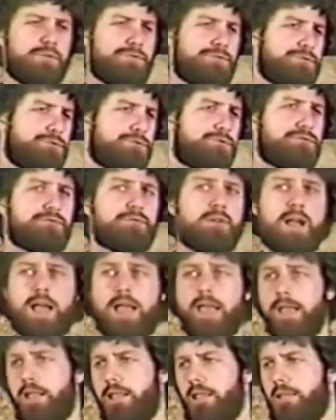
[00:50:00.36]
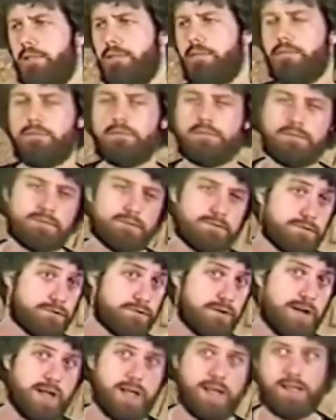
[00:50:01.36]
going through trial and
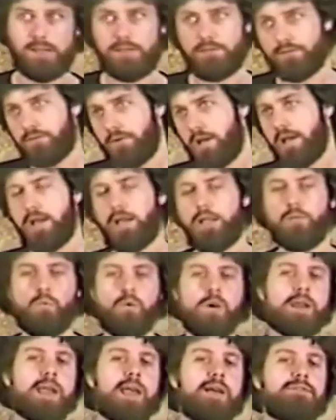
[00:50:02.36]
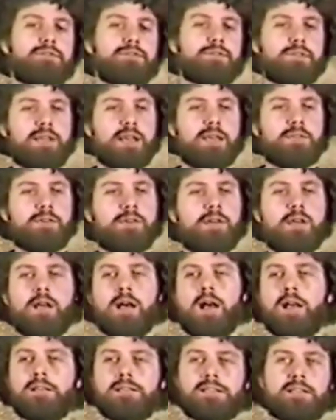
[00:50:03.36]
trial and trial, one after the other,
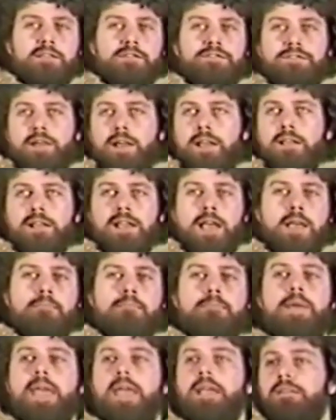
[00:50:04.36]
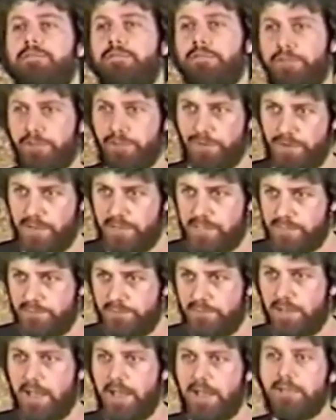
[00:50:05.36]
until finally I begged for the grace
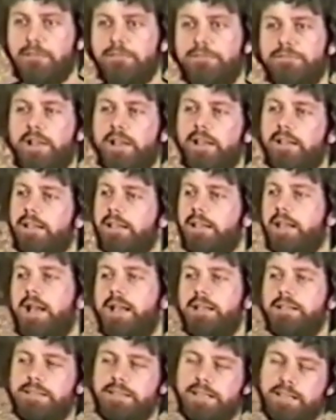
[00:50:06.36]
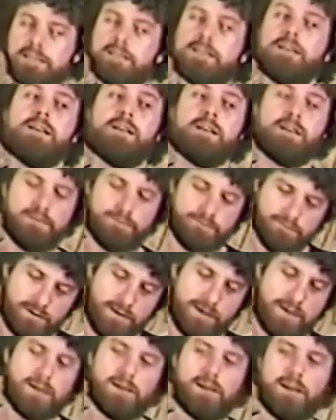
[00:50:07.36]
of God. Till finally God says,
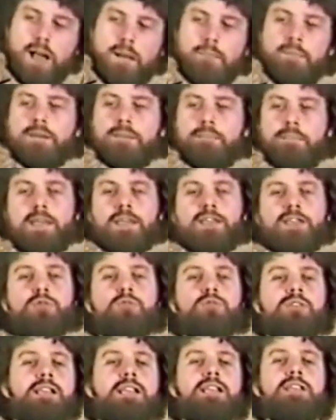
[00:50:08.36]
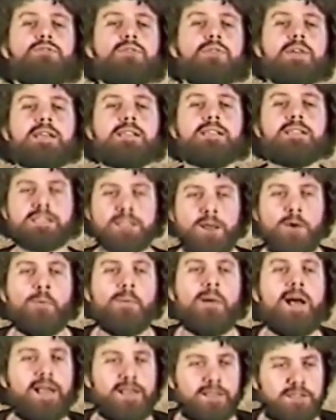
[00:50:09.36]
"He, I'm going to make you need grace
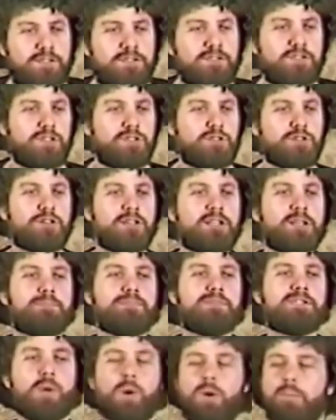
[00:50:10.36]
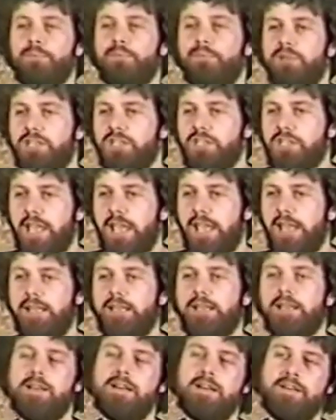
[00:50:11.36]
so much that you're going to so appreciate
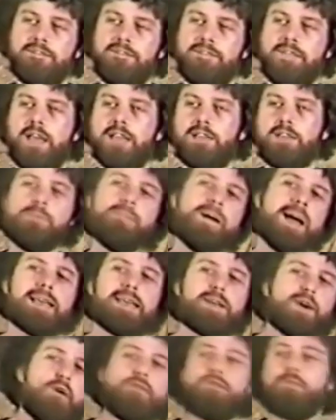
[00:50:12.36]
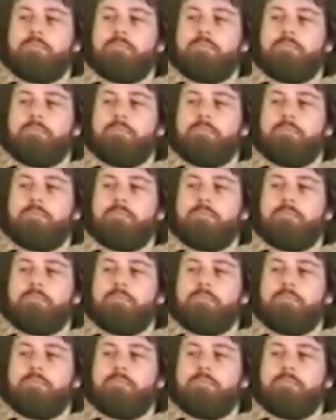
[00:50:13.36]
it that you might get